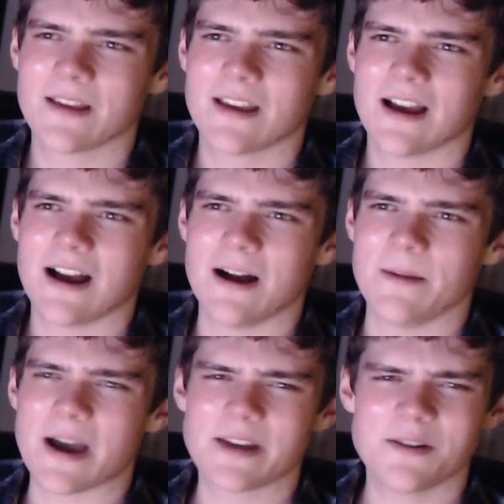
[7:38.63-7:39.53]

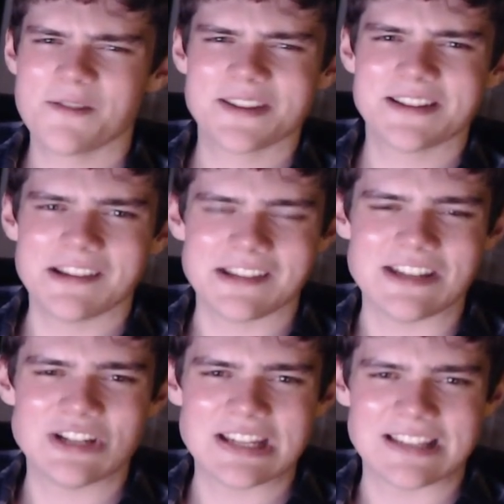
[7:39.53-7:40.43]
Um, I don't know if this is a
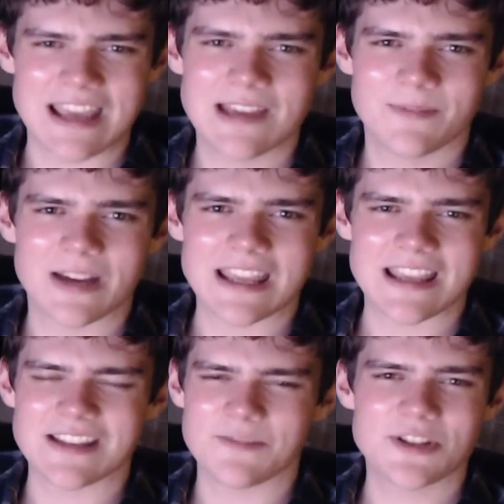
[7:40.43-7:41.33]
DJ's name, but
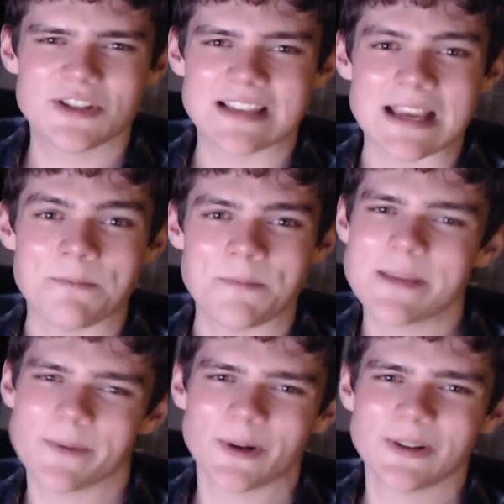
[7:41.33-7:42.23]
it, was just like
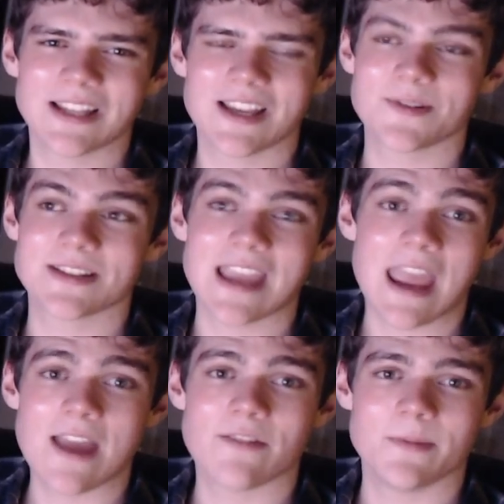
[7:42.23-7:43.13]
people. Like it was like,
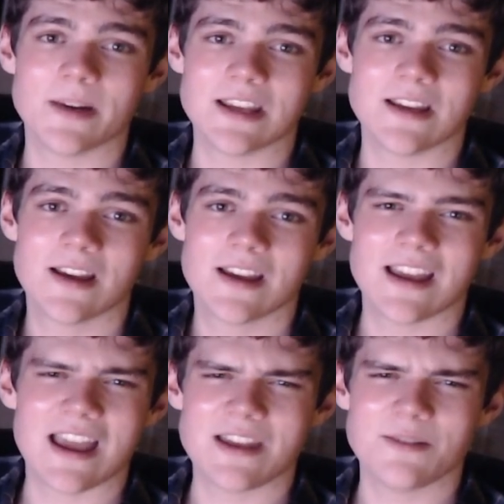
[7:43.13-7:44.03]
hey everybody,
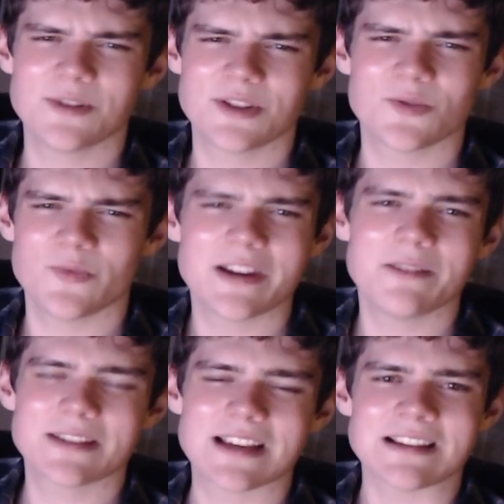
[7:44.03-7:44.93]
and it was just weird. It
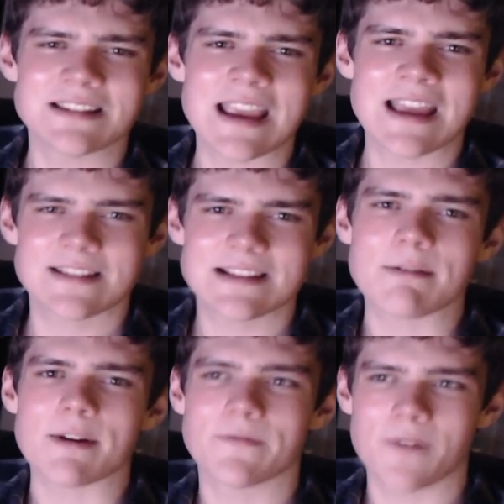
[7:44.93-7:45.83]
was like a sans
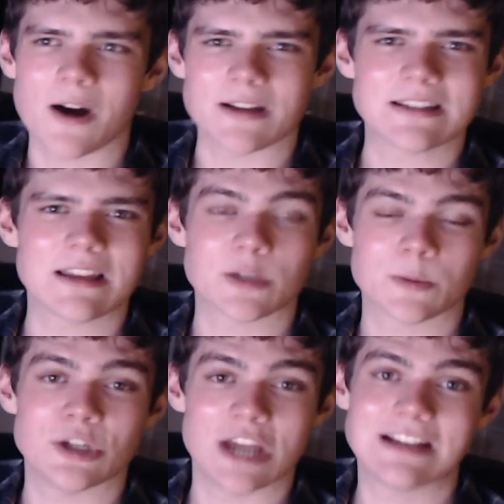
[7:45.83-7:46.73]
serif font that was
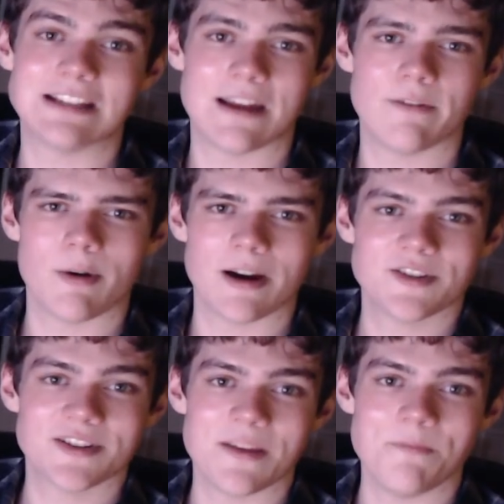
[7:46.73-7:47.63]
projected everywhere and
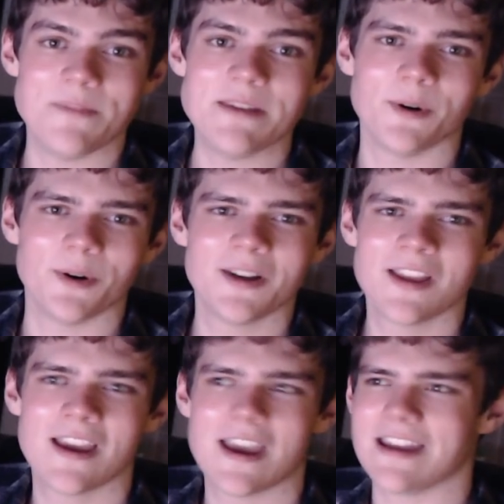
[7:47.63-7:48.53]
just said people,
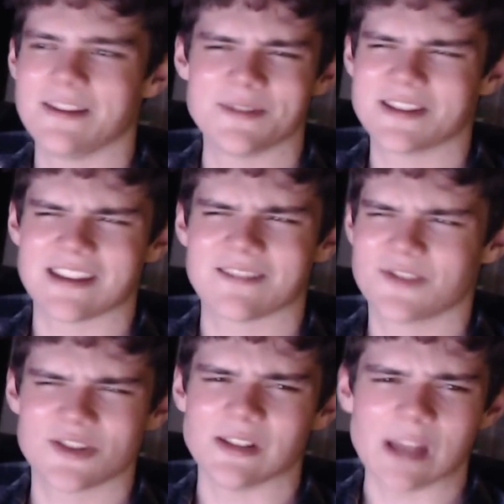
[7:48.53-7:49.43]
and it was like
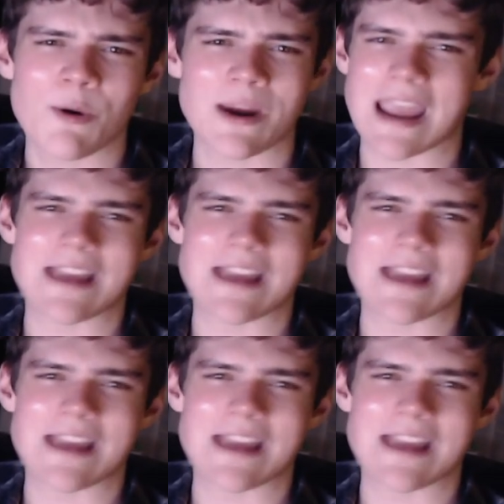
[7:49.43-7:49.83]
just lowercase.